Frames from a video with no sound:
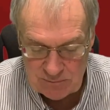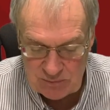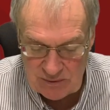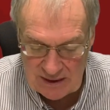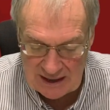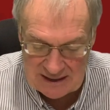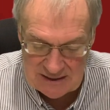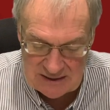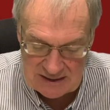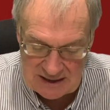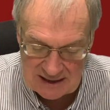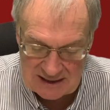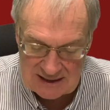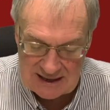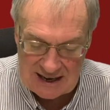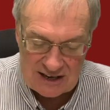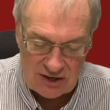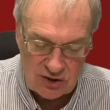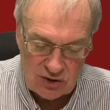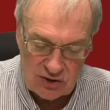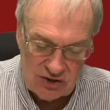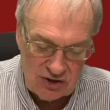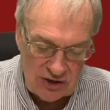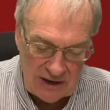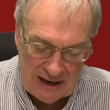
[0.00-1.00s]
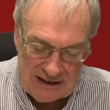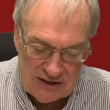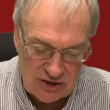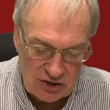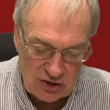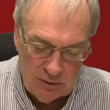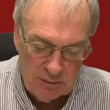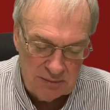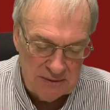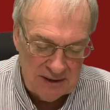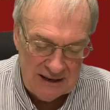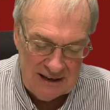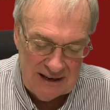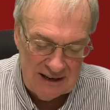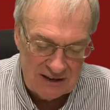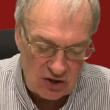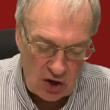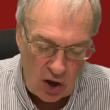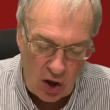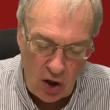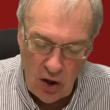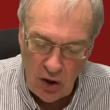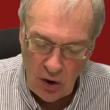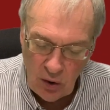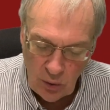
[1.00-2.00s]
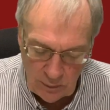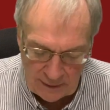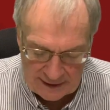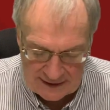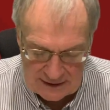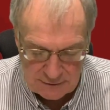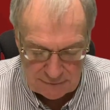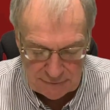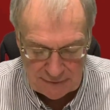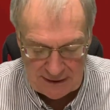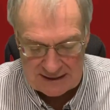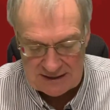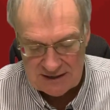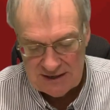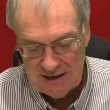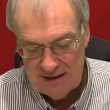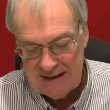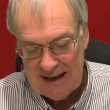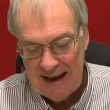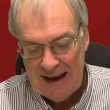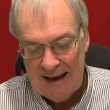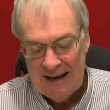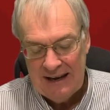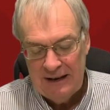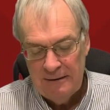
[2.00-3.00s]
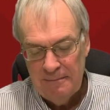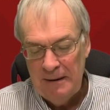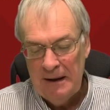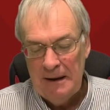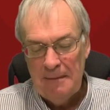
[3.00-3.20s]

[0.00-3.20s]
it's something that's always fascinated me